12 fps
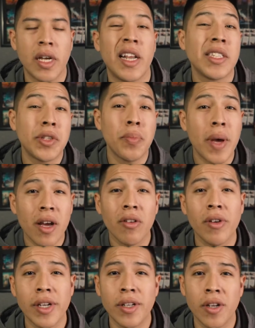And as you may
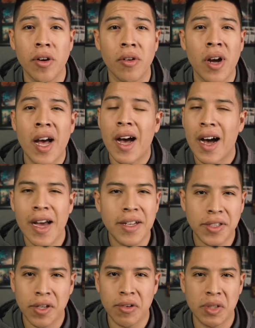already know,
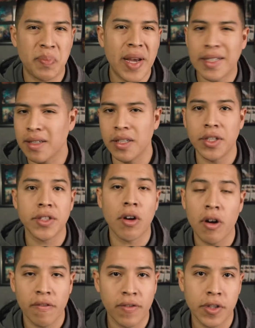ISO is basically just
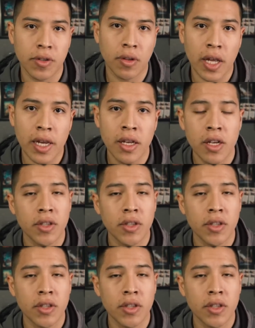artificial light.